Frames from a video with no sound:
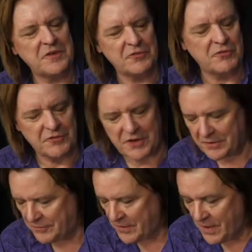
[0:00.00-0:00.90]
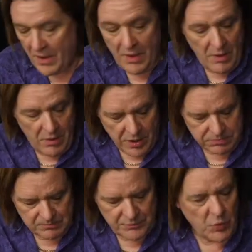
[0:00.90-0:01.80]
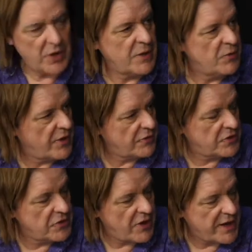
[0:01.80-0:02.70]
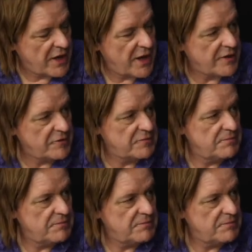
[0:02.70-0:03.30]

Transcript: as a result of working with those two great guys. Yeah,